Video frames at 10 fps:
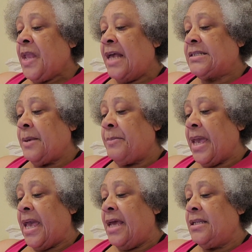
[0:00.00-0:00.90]
As a
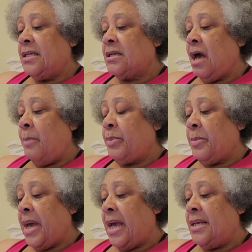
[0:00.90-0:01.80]
man in
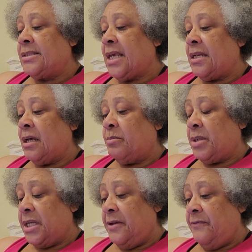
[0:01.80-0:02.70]
compromise and
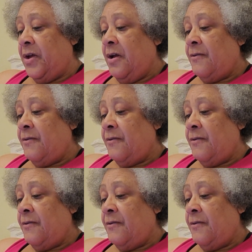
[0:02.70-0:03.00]
unbelief,